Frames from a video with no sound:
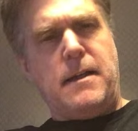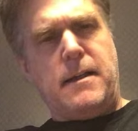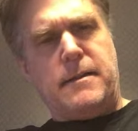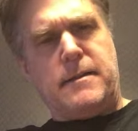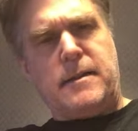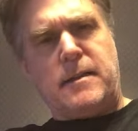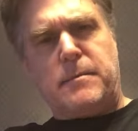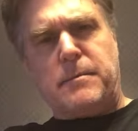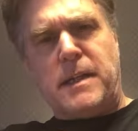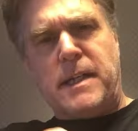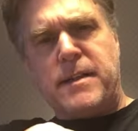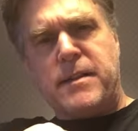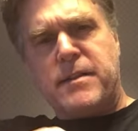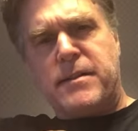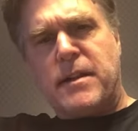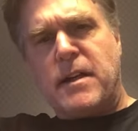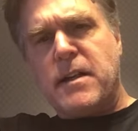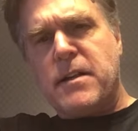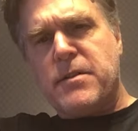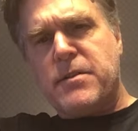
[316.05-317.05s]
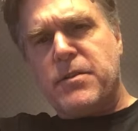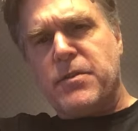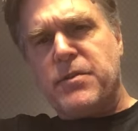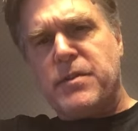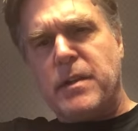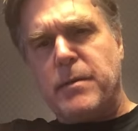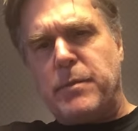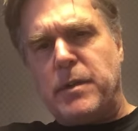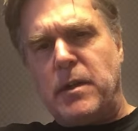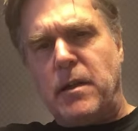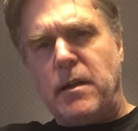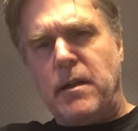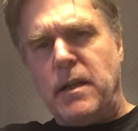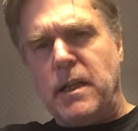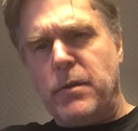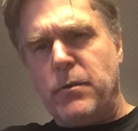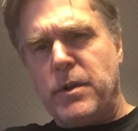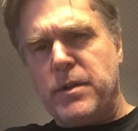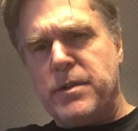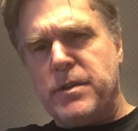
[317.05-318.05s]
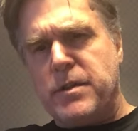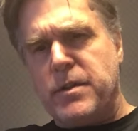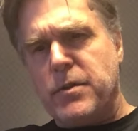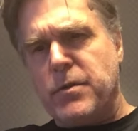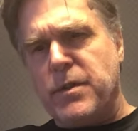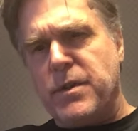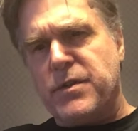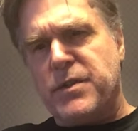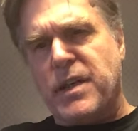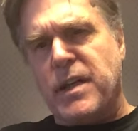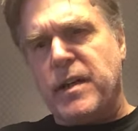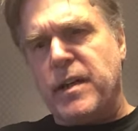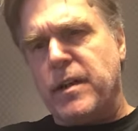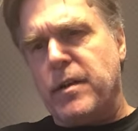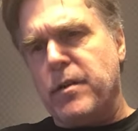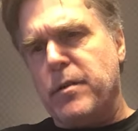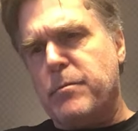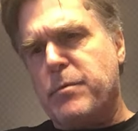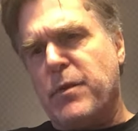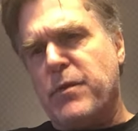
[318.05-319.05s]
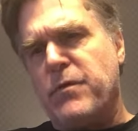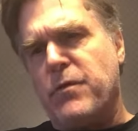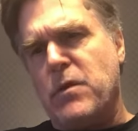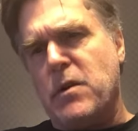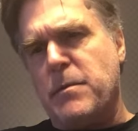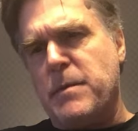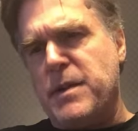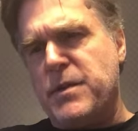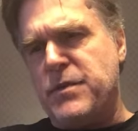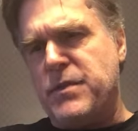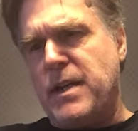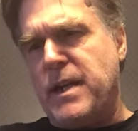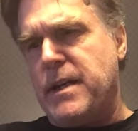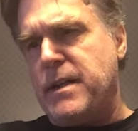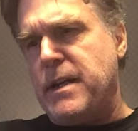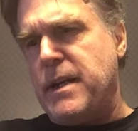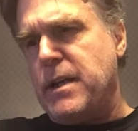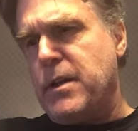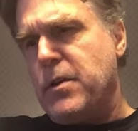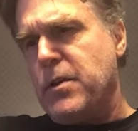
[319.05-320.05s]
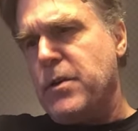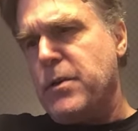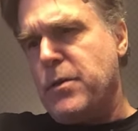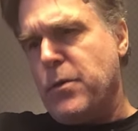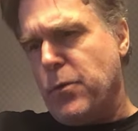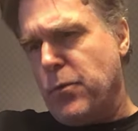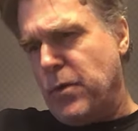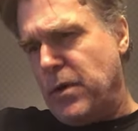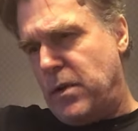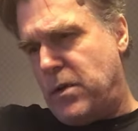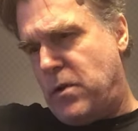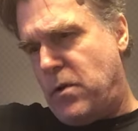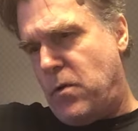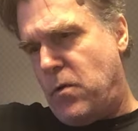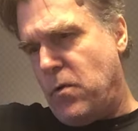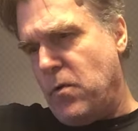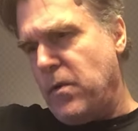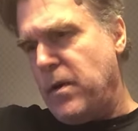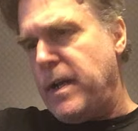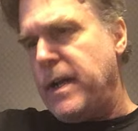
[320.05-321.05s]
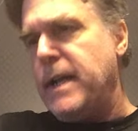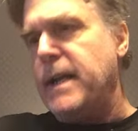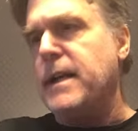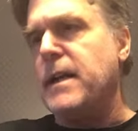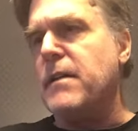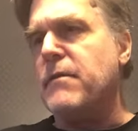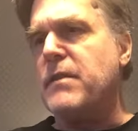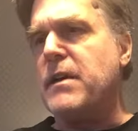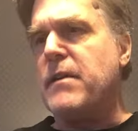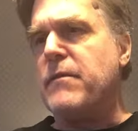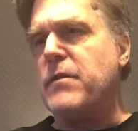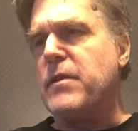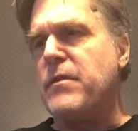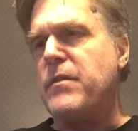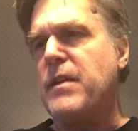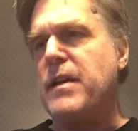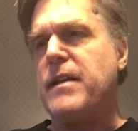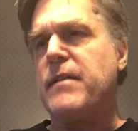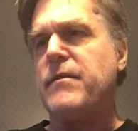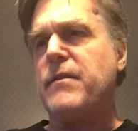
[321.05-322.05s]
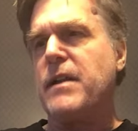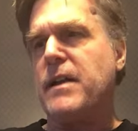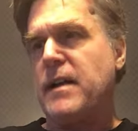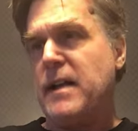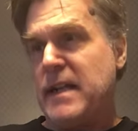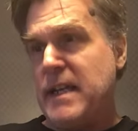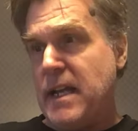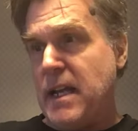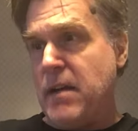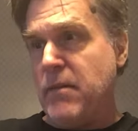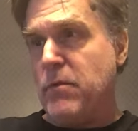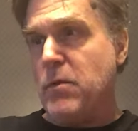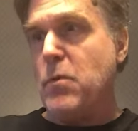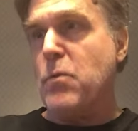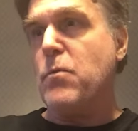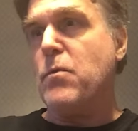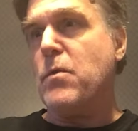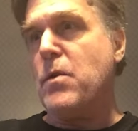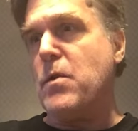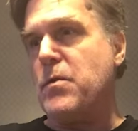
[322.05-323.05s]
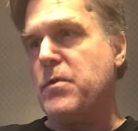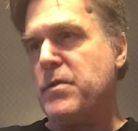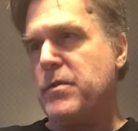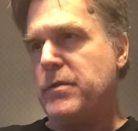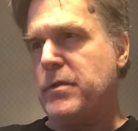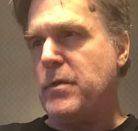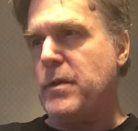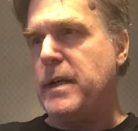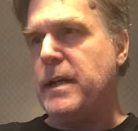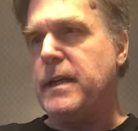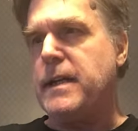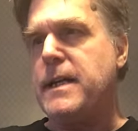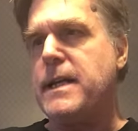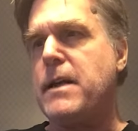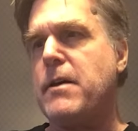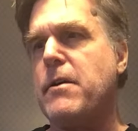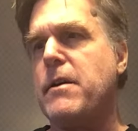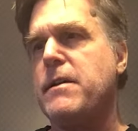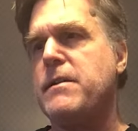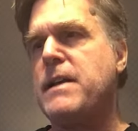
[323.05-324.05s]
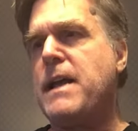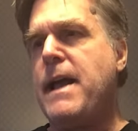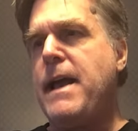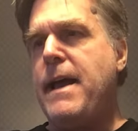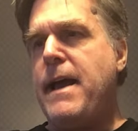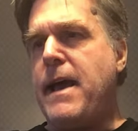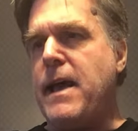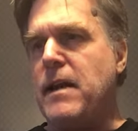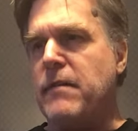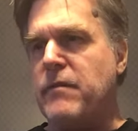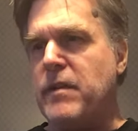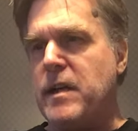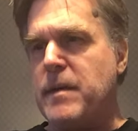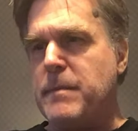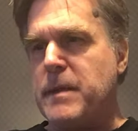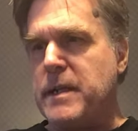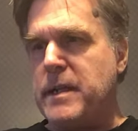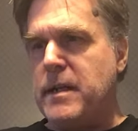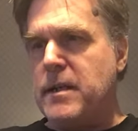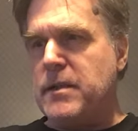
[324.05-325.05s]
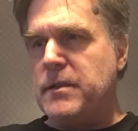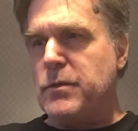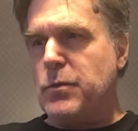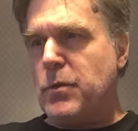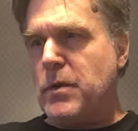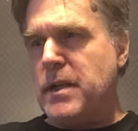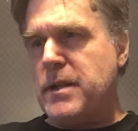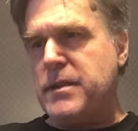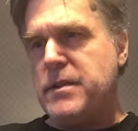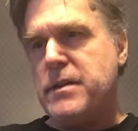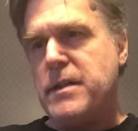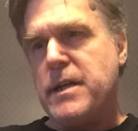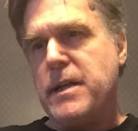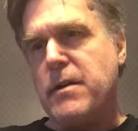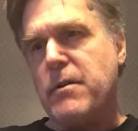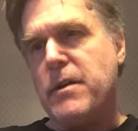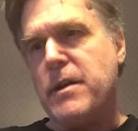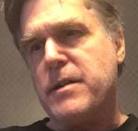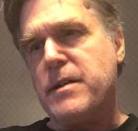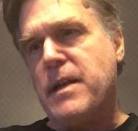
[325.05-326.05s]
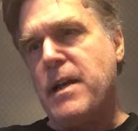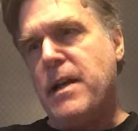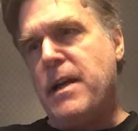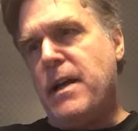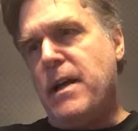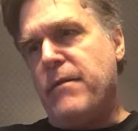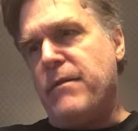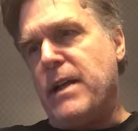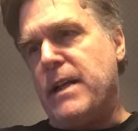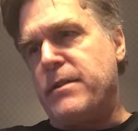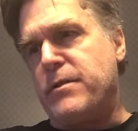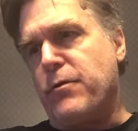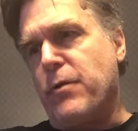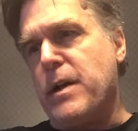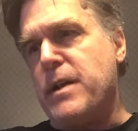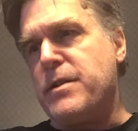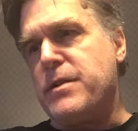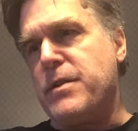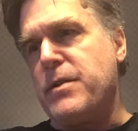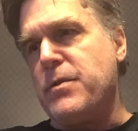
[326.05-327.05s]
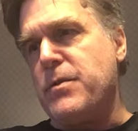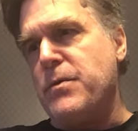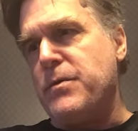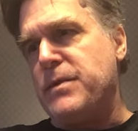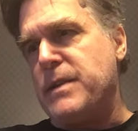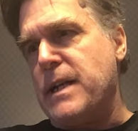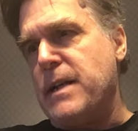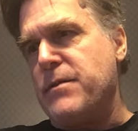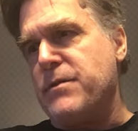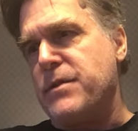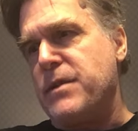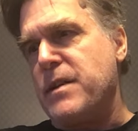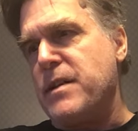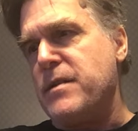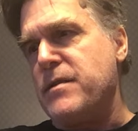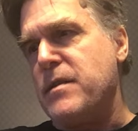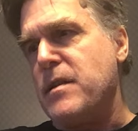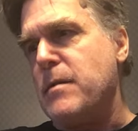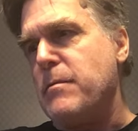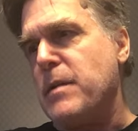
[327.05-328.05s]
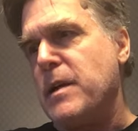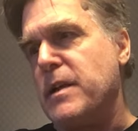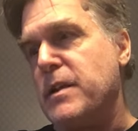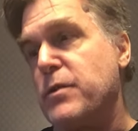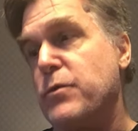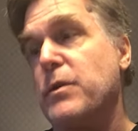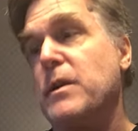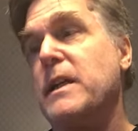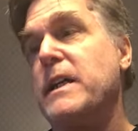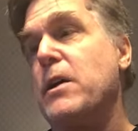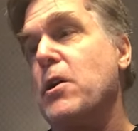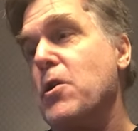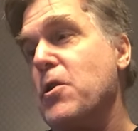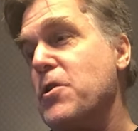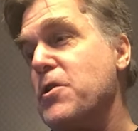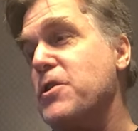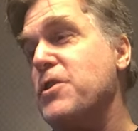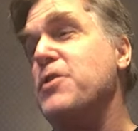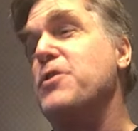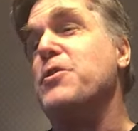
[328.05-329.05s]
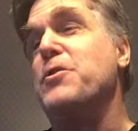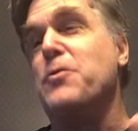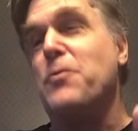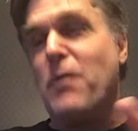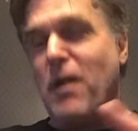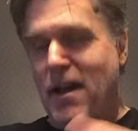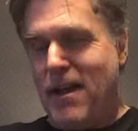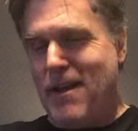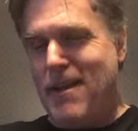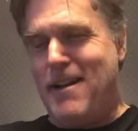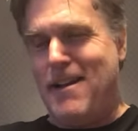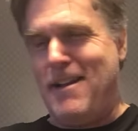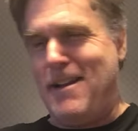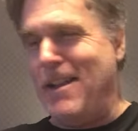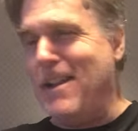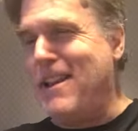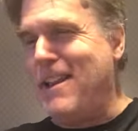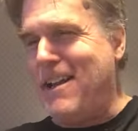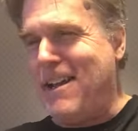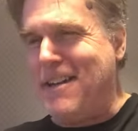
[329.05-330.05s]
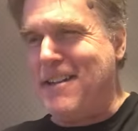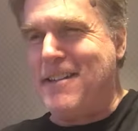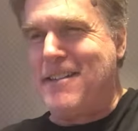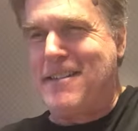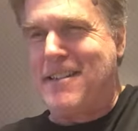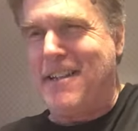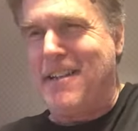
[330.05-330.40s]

It says, My desires are simple. All I want to do is get a good performance and a good recording of everything that I ever wrote so I can hear it. And if anybody else wants to hear it, that's great too. Sounds easy, but it's really hard to do. it's